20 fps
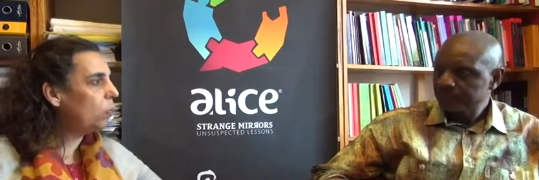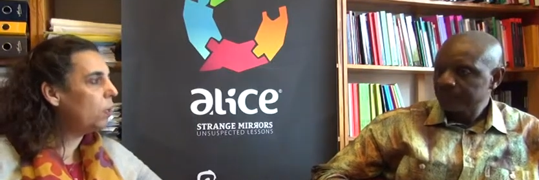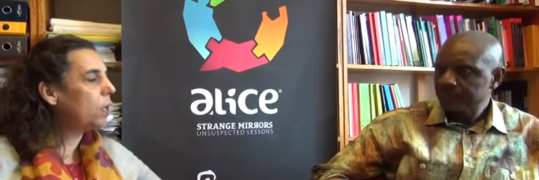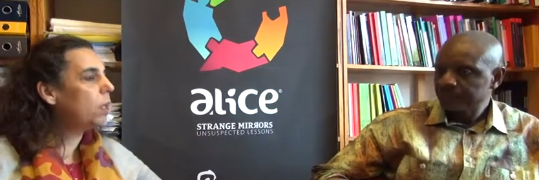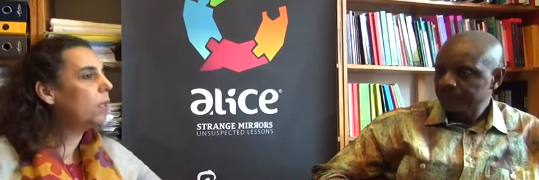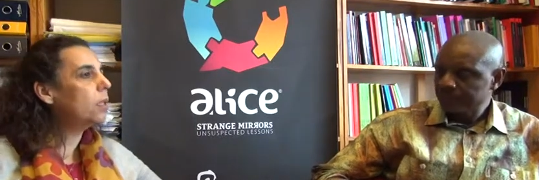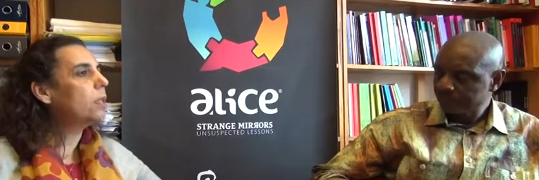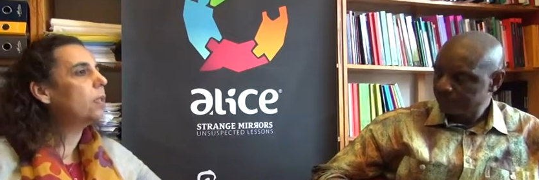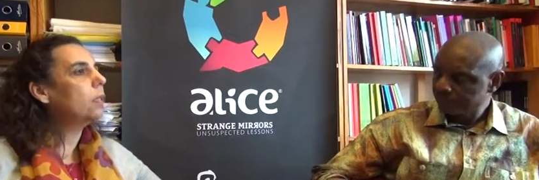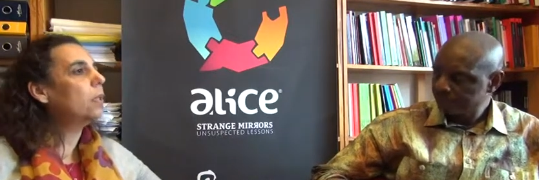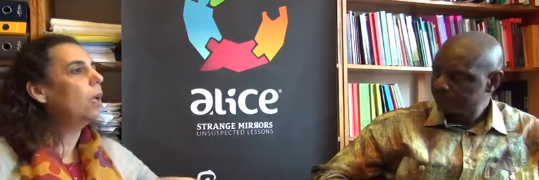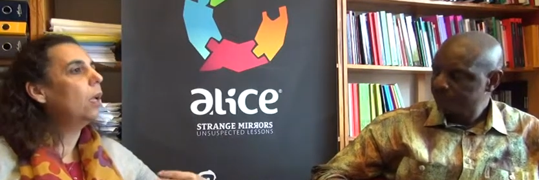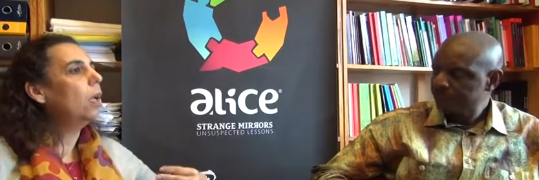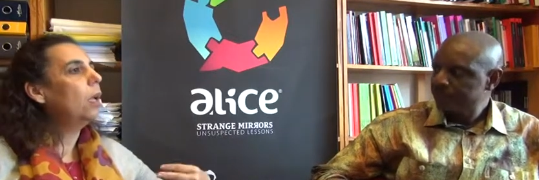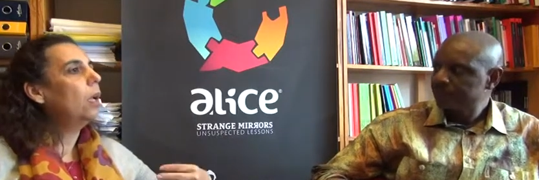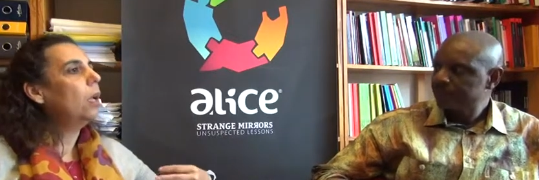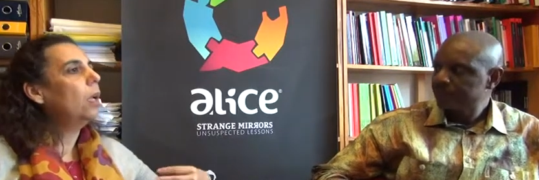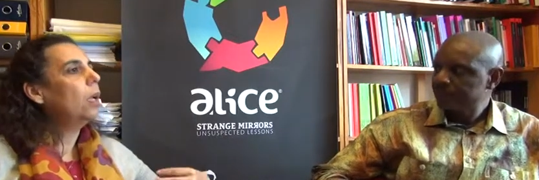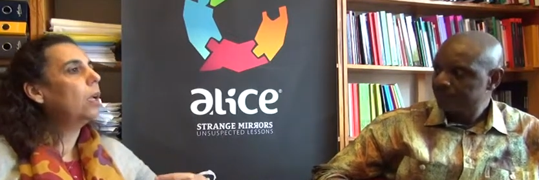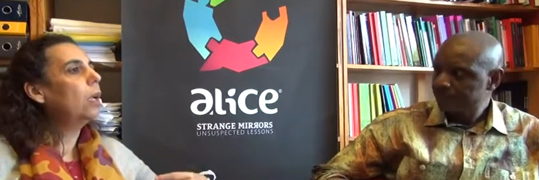Speaker 1: because
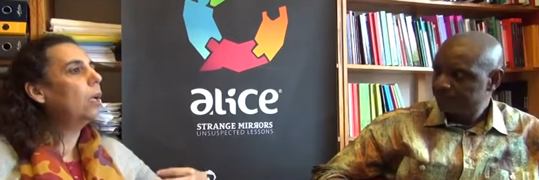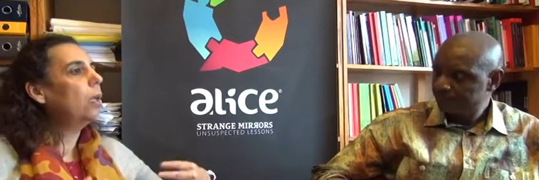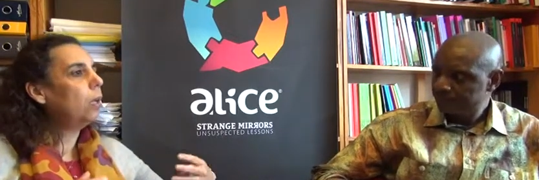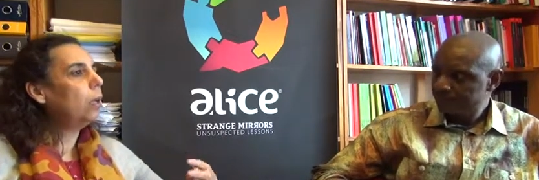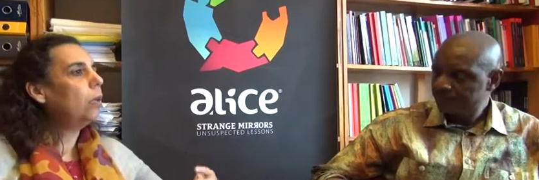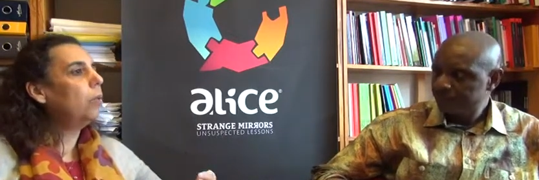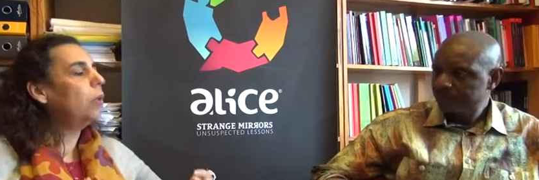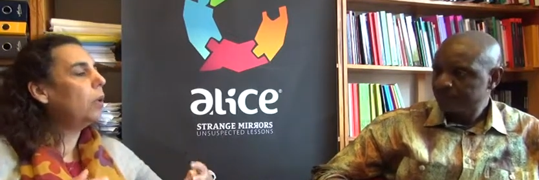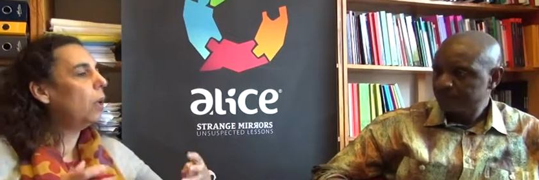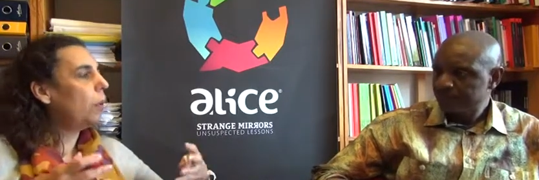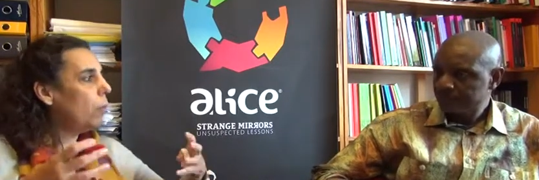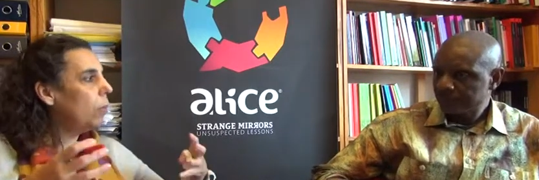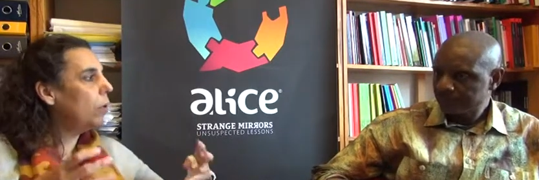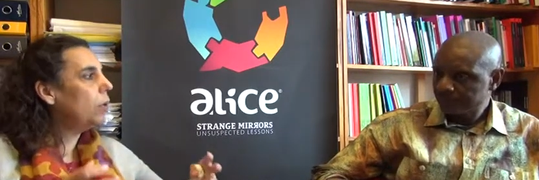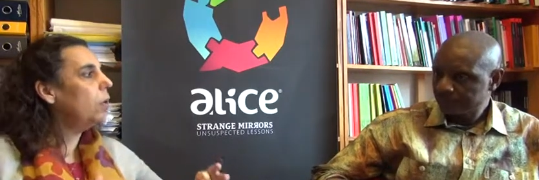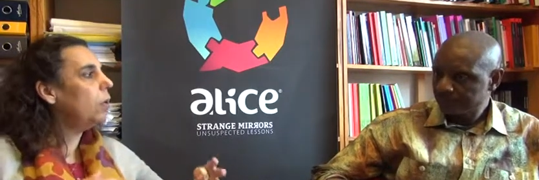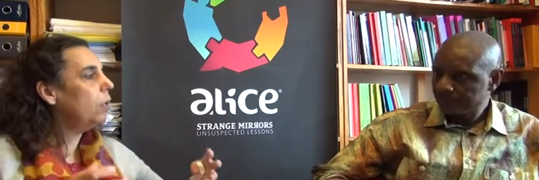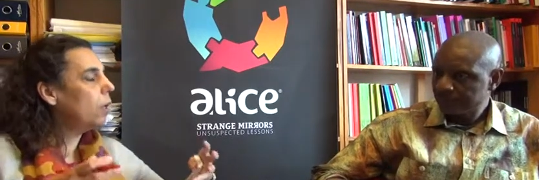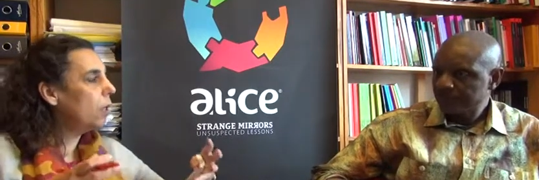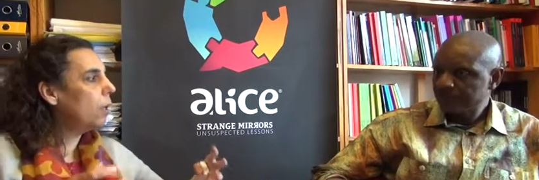
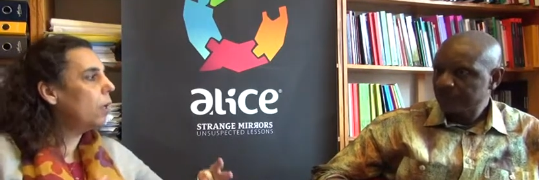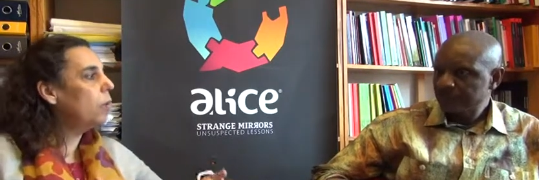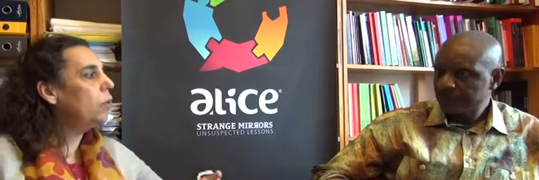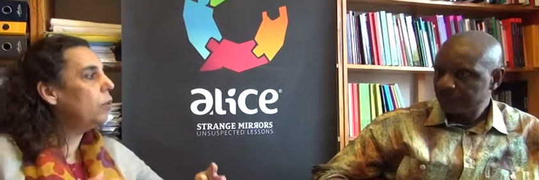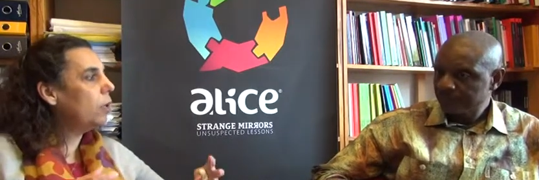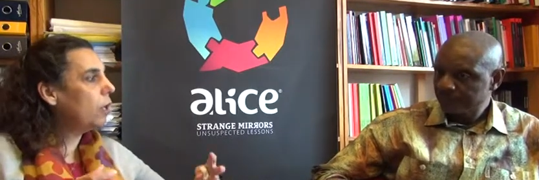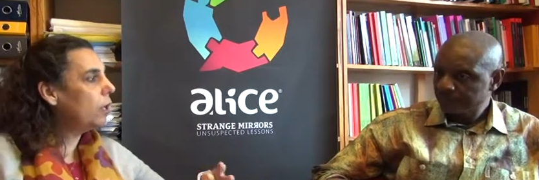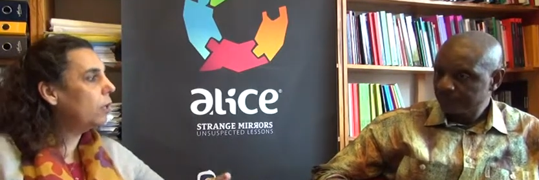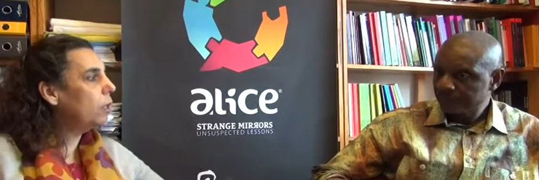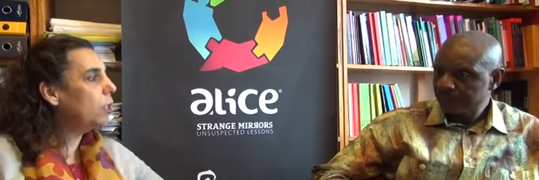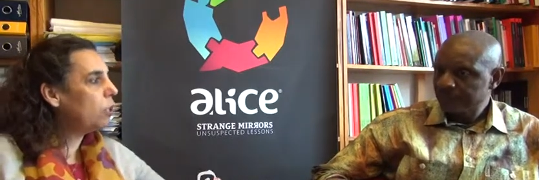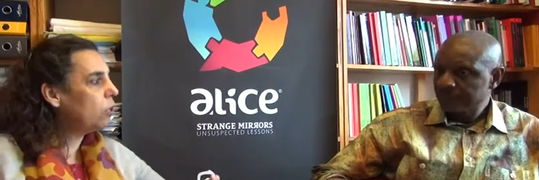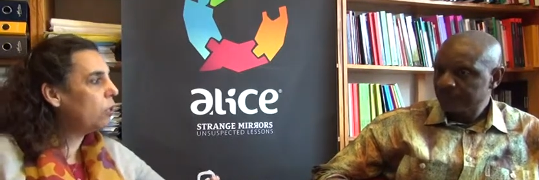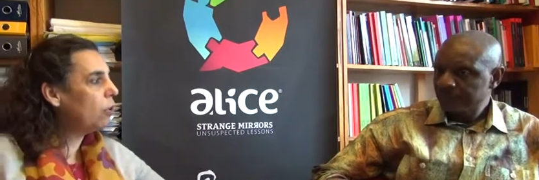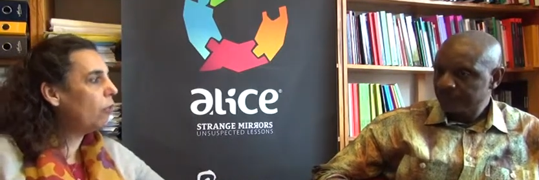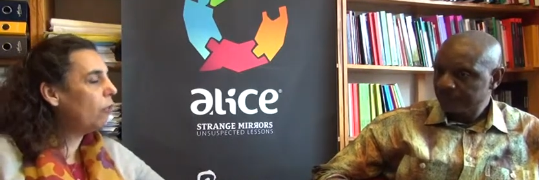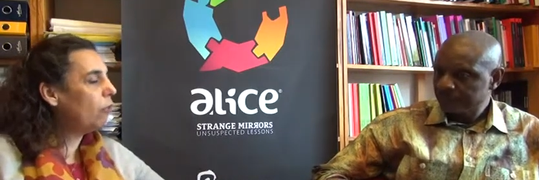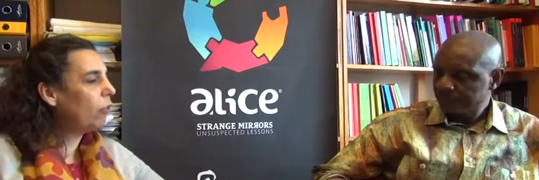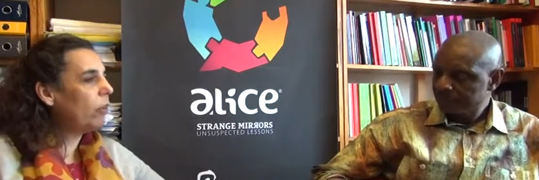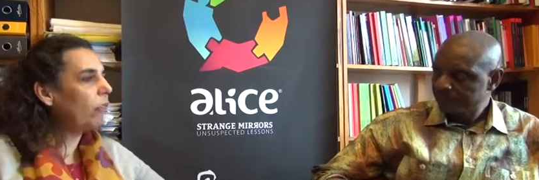modern colonial
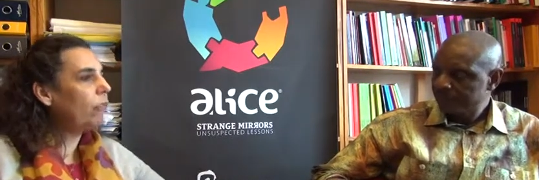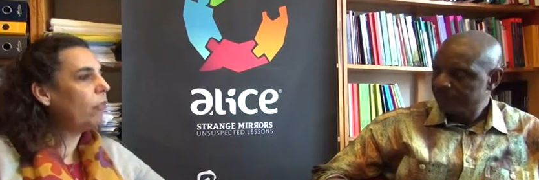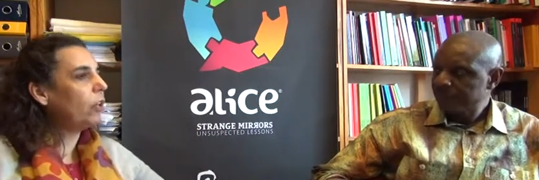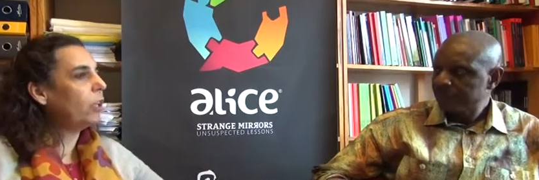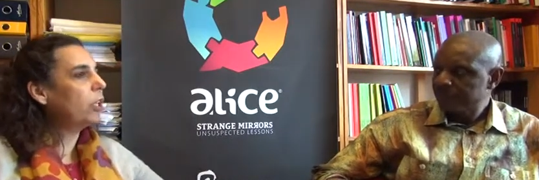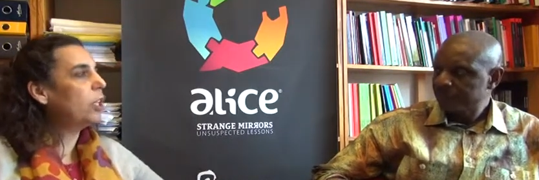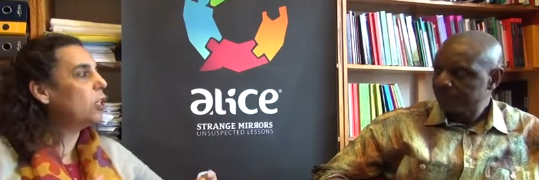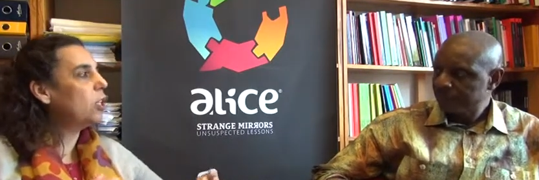history of Africa